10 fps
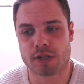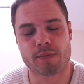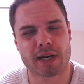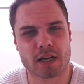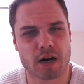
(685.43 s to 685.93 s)
and
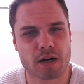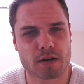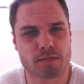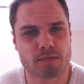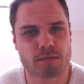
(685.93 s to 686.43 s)
then when it
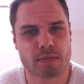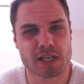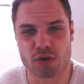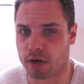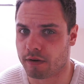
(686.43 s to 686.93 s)
can't,
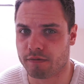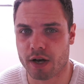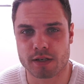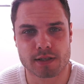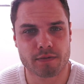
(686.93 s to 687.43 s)
it's got to
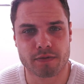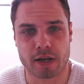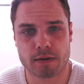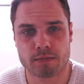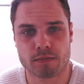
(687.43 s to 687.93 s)
convert to
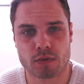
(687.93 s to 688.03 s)
something.